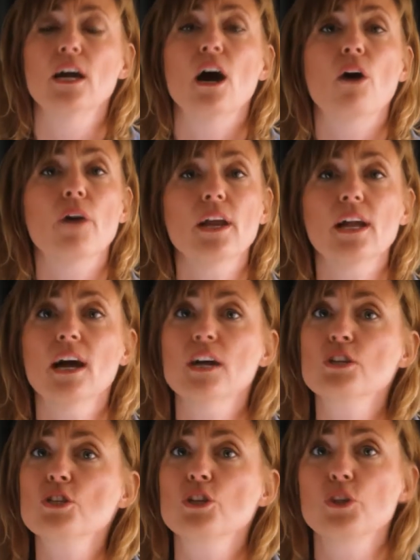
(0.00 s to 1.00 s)
All right,
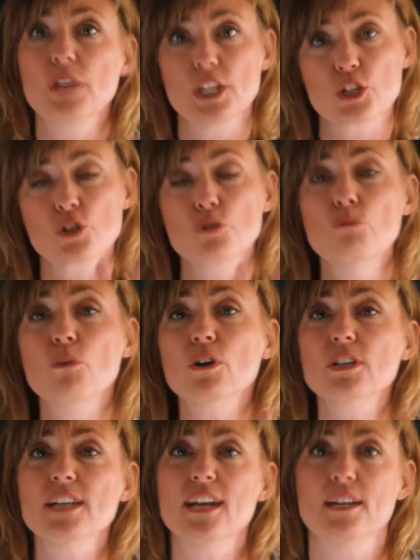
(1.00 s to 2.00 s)
guys, you get 2 more
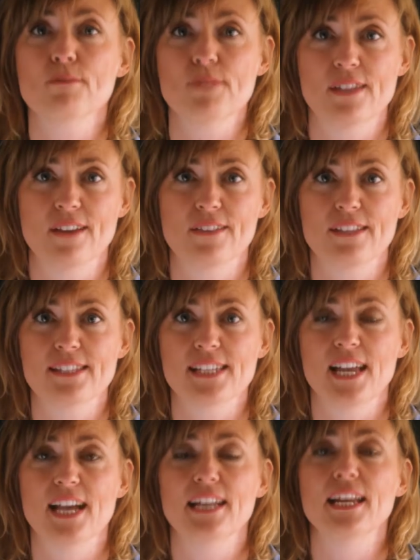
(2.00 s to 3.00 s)
times down the
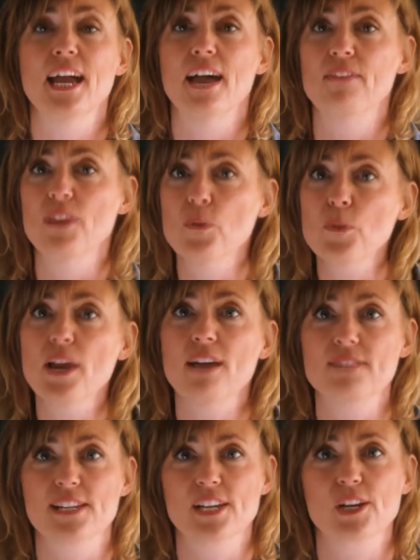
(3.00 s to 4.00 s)
slide, and then we have
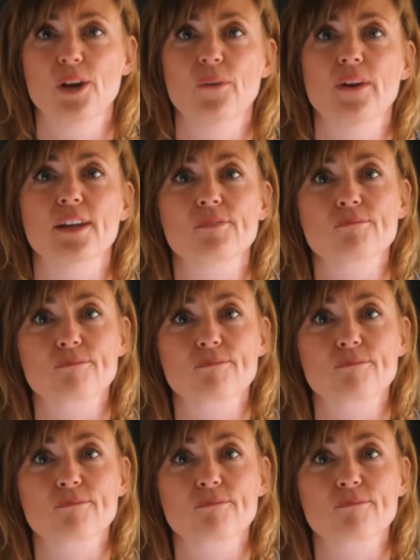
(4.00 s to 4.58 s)
to get going.